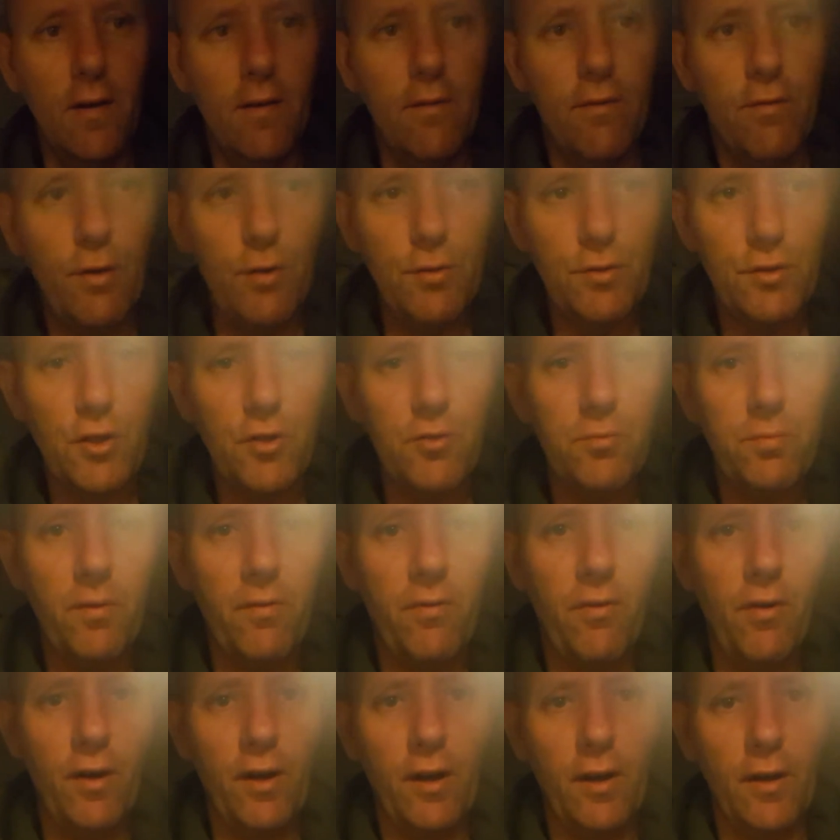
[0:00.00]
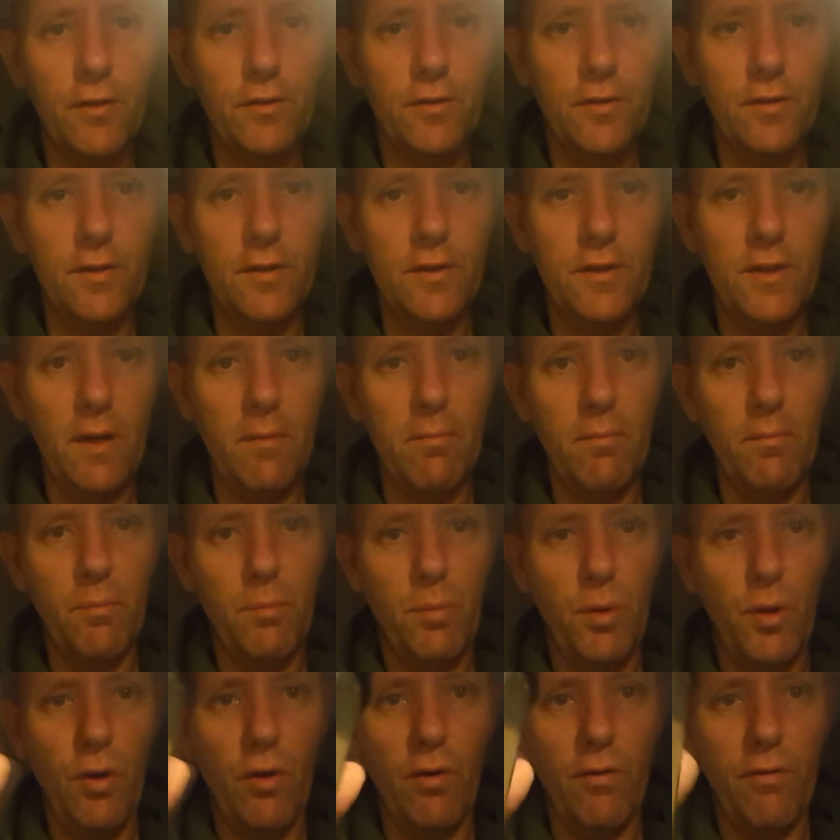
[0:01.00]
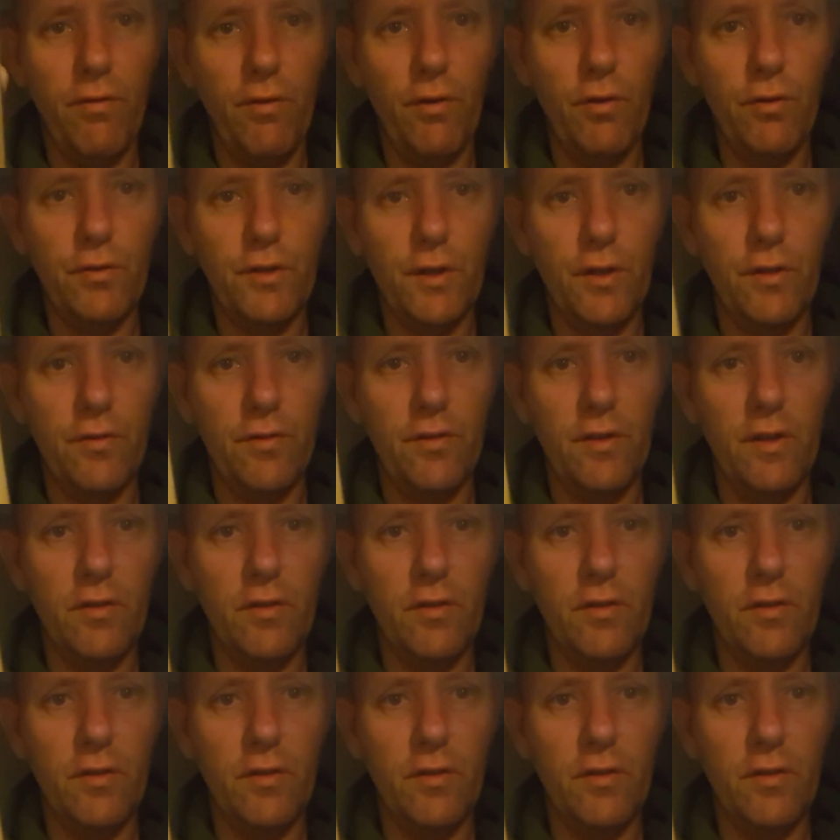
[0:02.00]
fruit juice before I go to the gym. Pure fruit juice.